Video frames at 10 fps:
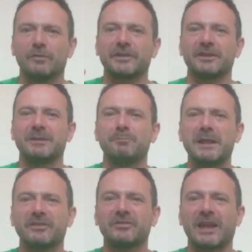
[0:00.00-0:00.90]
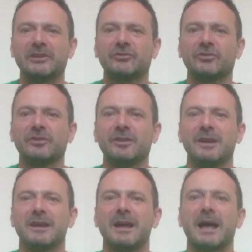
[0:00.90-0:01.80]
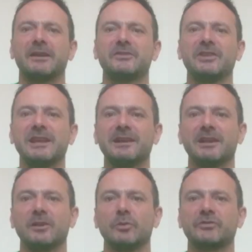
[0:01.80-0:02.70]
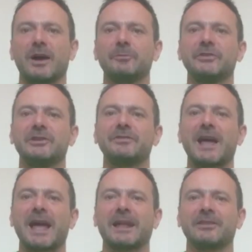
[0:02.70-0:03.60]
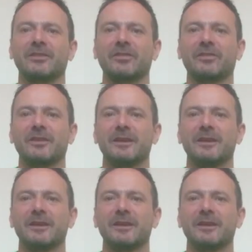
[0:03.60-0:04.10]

There's an immense tension and a tingling which comes into the hands